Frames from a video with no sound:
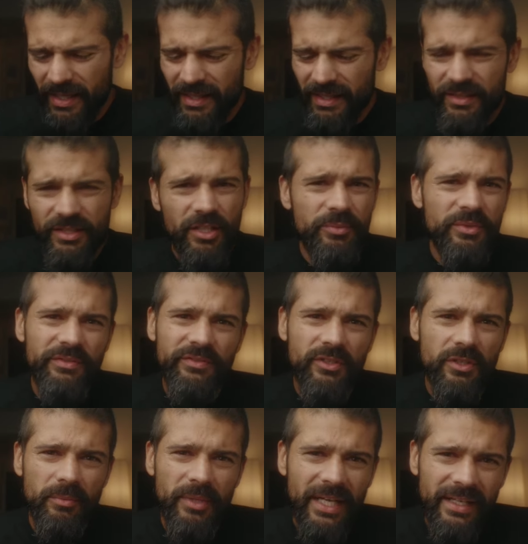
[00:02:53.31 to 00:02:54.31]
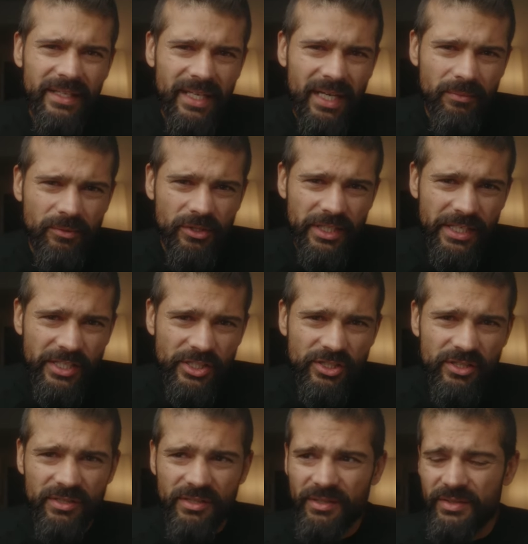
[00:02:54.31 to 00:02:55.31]
In terms of chromatic
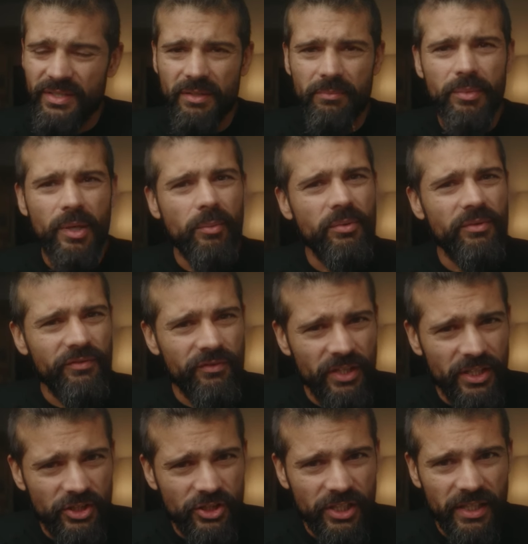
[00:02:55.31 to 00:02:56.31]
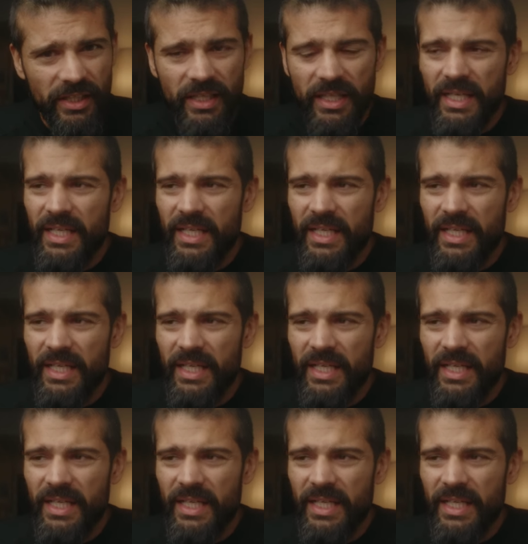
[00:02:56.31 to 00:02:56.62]
aberrations and purple fringing,